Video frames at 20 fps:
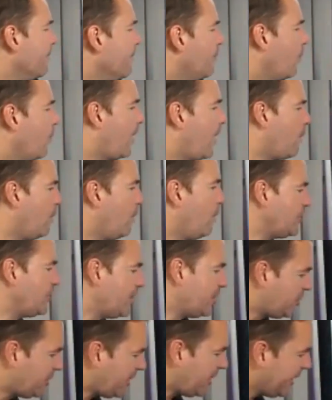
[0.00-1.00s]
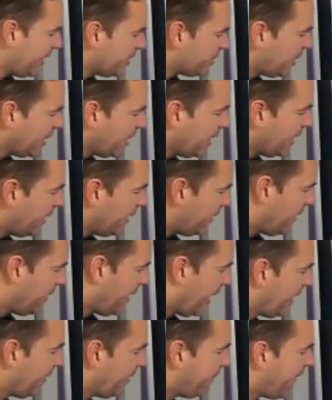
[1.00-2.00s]
But what I want you to see is
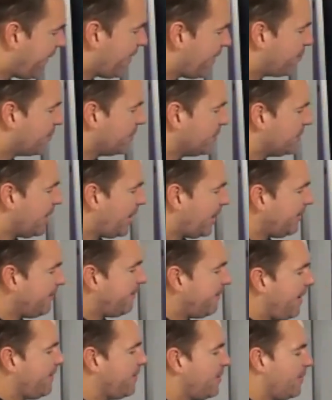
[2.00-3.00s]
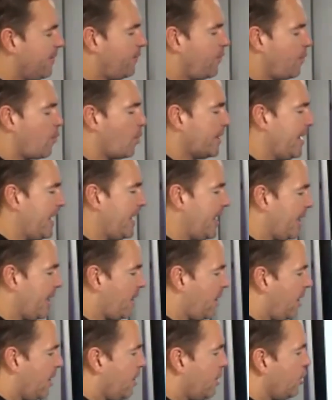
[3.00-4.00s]
95 come from
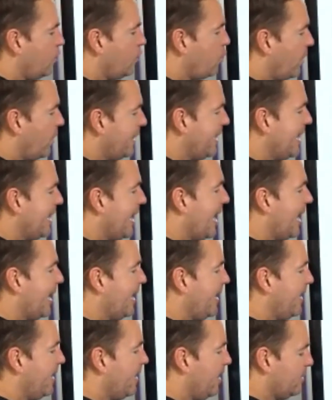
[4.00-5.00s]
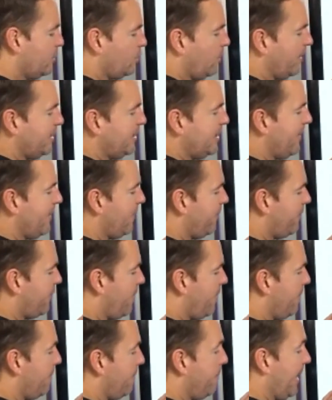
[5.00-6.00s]
organic, 27
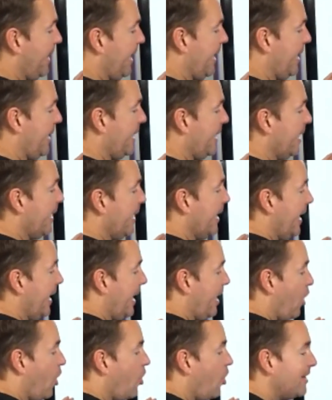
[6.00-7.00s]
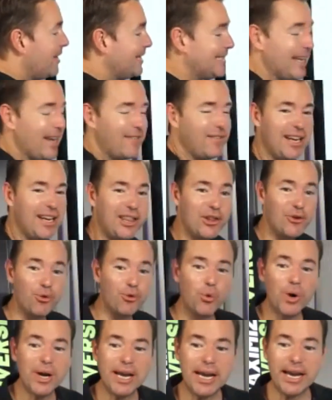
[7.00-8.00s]
from paid, and
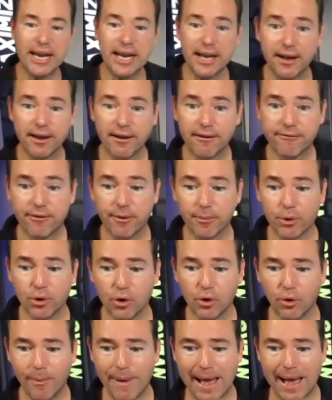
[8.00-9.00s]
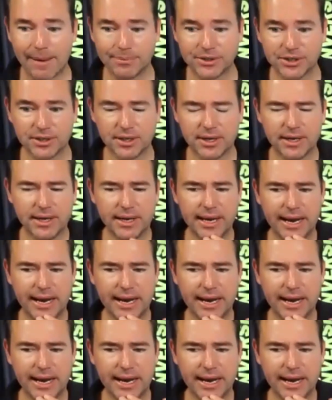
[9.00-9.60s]
173 from Google Maps.